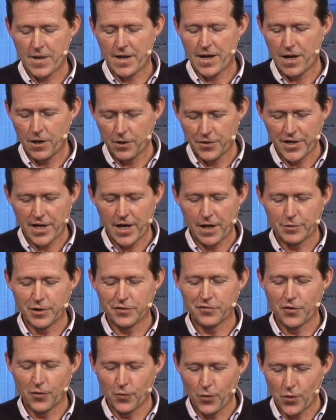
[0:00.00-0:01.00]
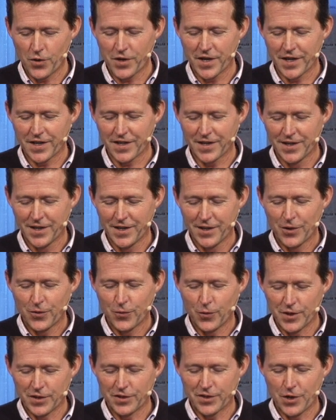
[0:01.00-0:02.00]
Healthy habit for walking
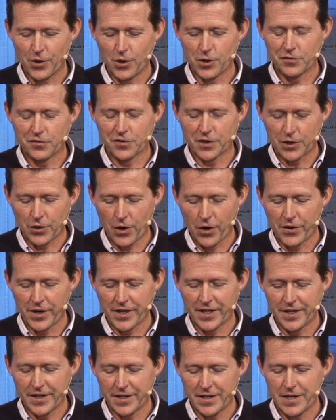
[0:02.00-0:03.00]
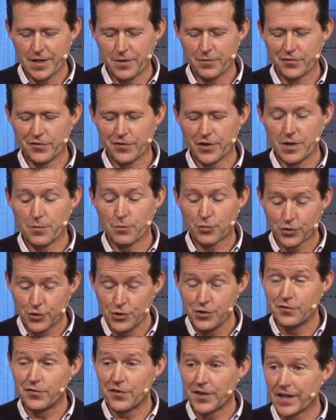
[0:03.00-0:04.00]
with God, for growing in Him, for
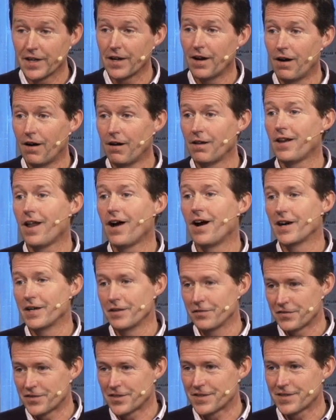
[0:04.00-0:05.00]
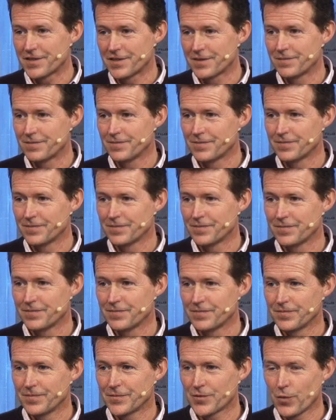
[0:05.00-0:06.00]
improving our lives.
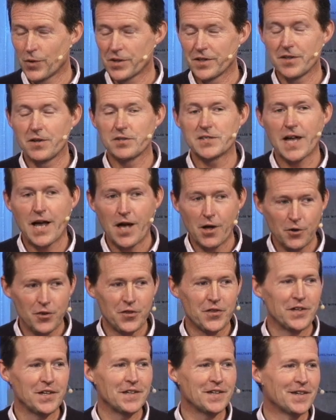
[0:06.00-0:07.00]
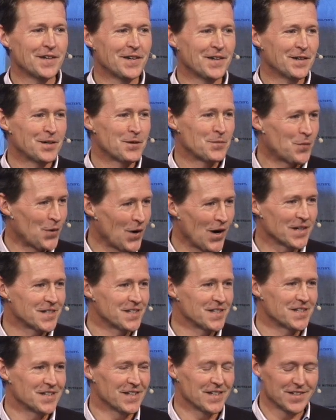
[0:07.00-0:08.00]
It's one of those healthy
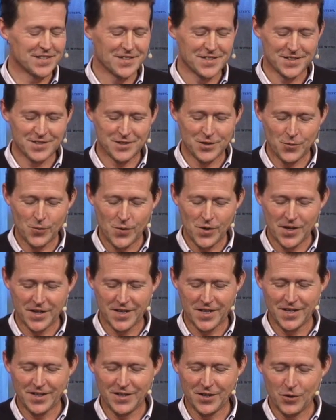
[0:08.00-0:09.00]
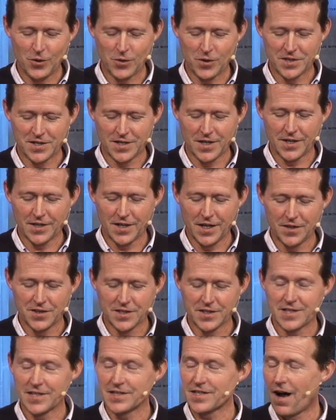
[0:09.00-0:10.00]
practices to work in alongside
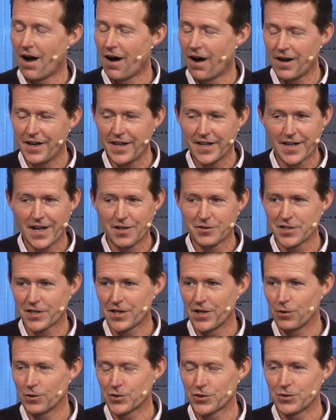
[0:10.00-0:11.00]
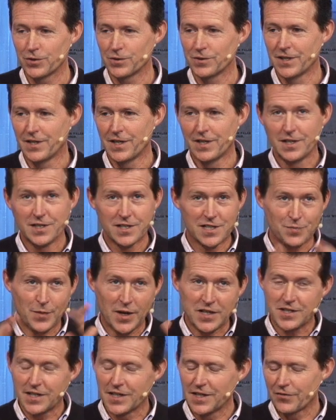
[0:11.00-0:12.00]
others. It's highly countercultural,
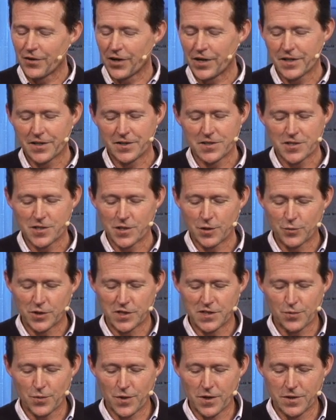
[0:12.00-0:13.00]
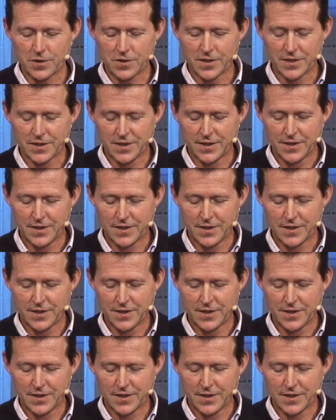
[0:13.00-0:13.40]
especially in a very consumerist world,